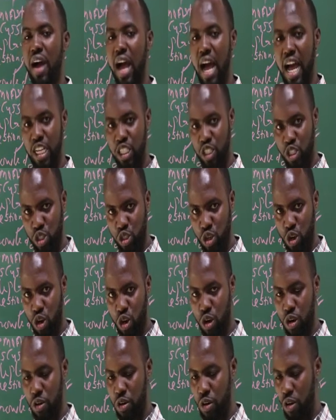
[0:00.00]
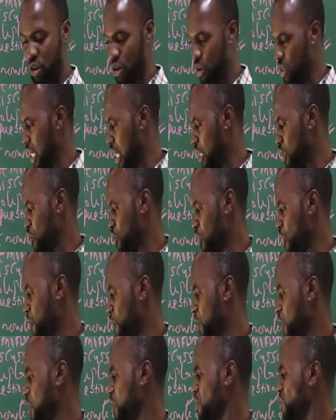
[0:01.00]
and so on and so
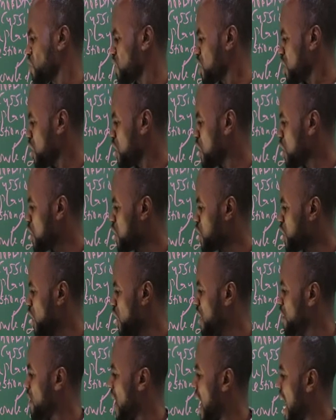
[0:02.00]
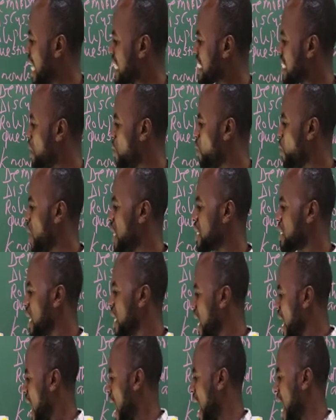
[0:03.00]
forth. So if I ask them what
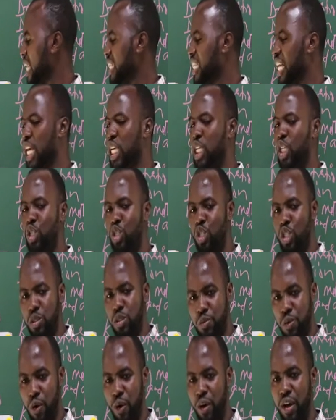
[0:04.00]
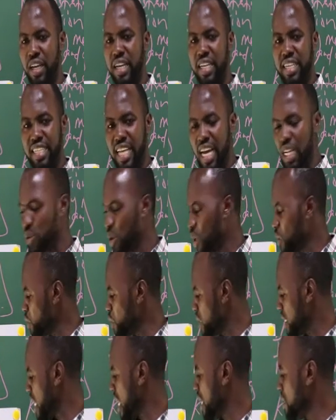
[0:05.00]
are they used for, that
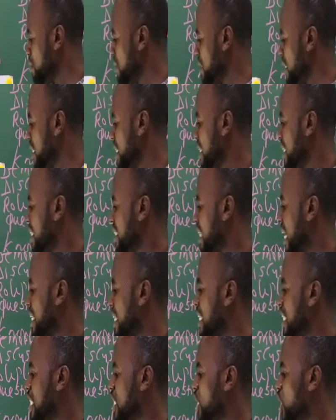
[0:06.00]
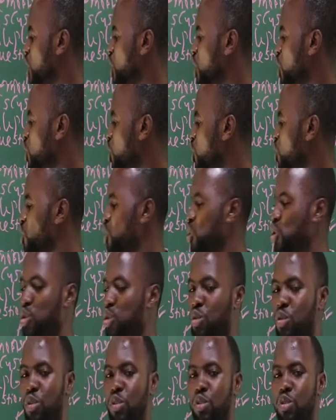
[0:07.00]
one will tell me that it is
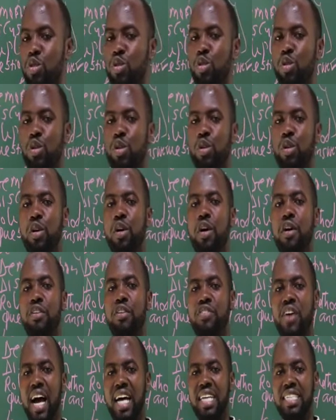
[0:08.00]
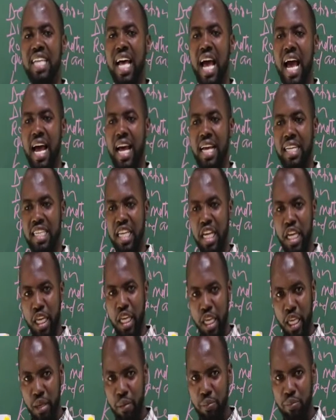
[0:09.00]
used to pass an
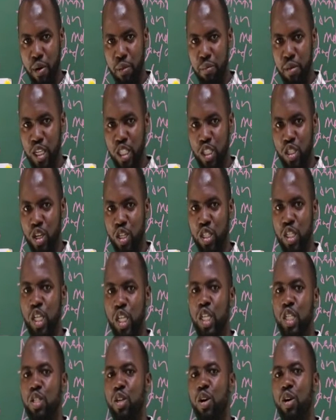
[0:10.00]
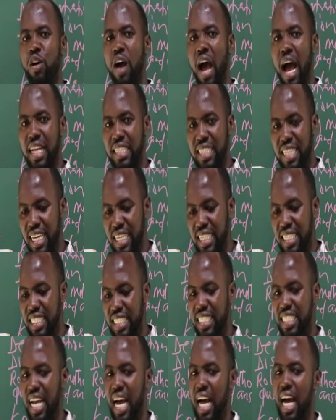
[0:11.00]
information. So as a
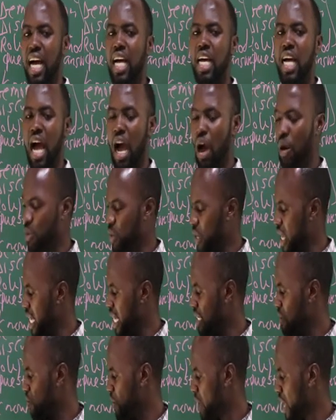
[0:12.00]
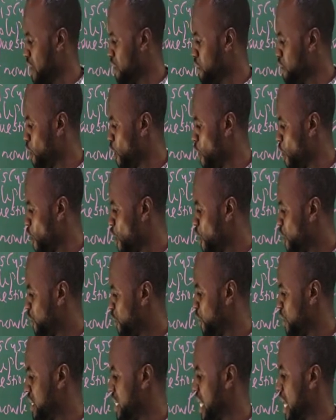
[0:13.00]
teacher, I will explain more
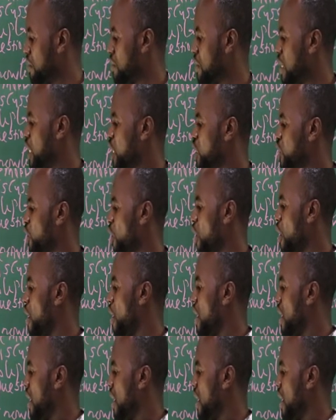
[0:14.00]
for them, so